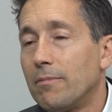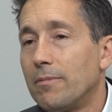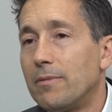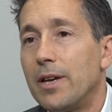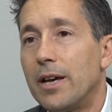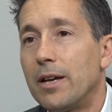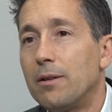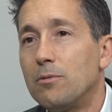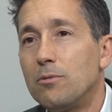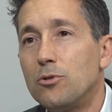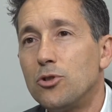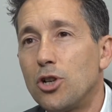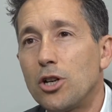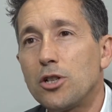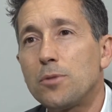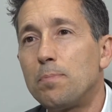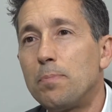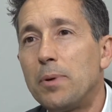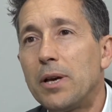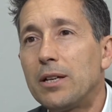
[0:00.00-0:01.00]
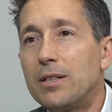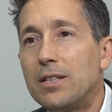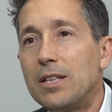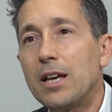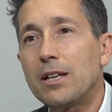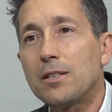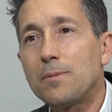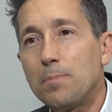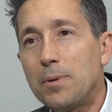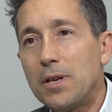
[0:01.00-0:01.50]
they just pick the
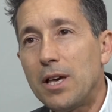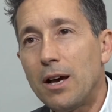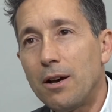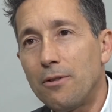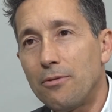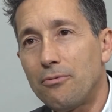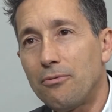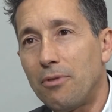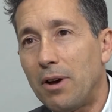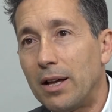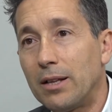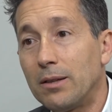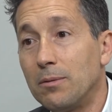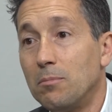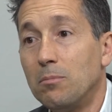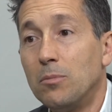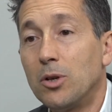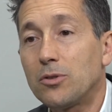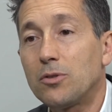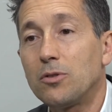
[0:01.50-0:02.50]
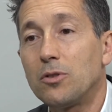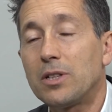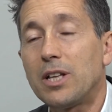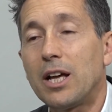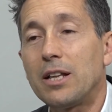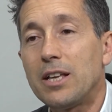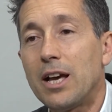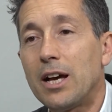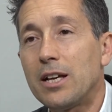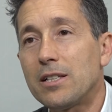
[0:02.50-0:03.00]
SPF, and most of the
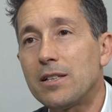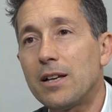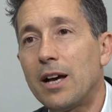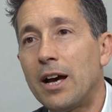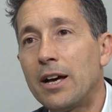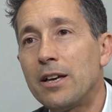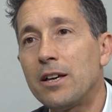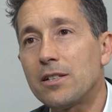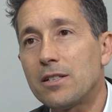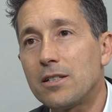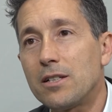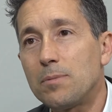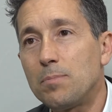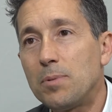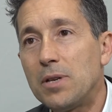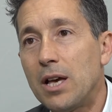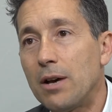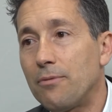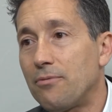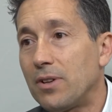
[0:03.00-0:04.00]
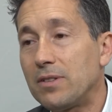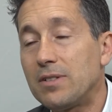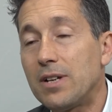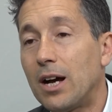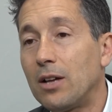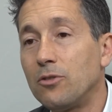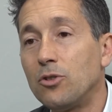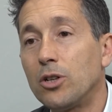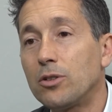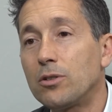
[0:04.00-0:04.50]
time the highest SPF, and they
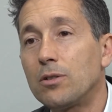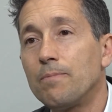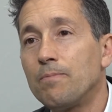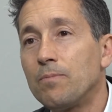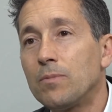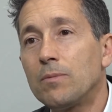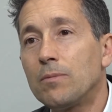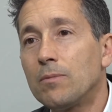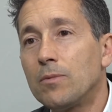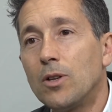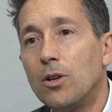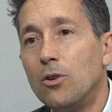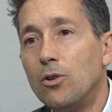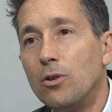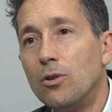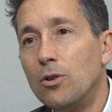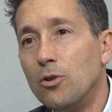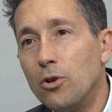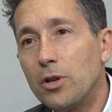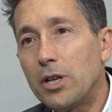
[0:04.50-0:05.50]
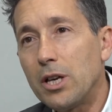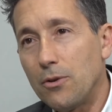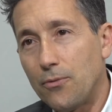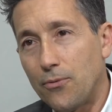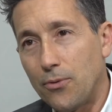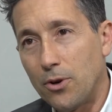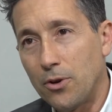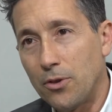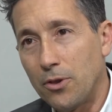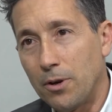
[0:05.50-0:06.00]
are not looking
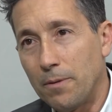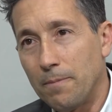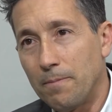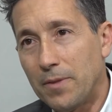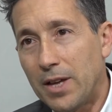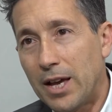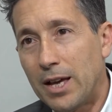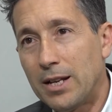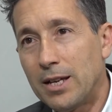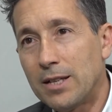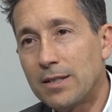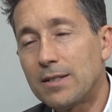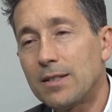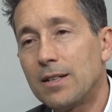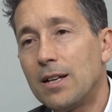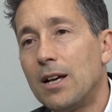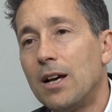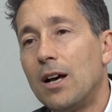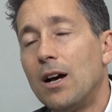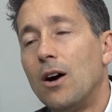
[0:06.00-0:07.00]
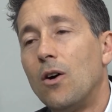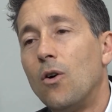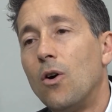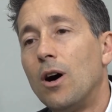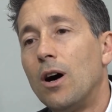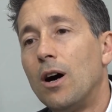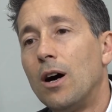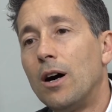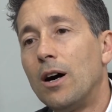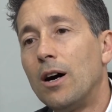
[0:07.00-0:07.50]
further. And it's
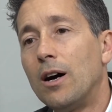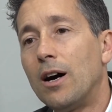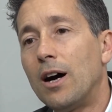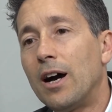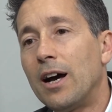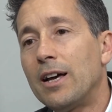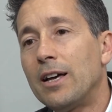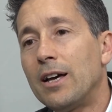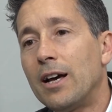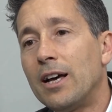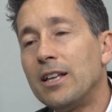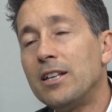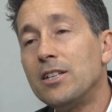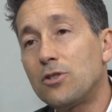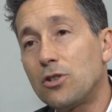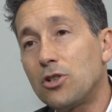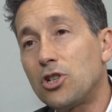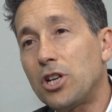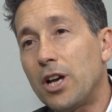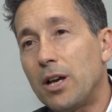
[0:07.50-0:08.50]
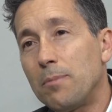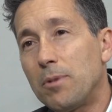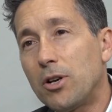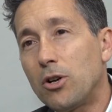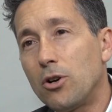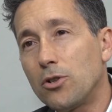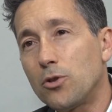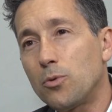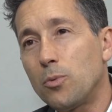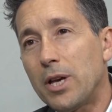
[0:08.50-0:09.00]
a shame,
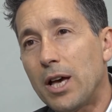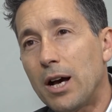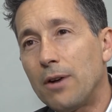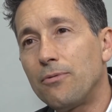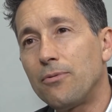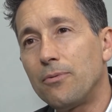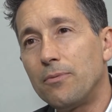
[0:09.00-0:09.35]
because we have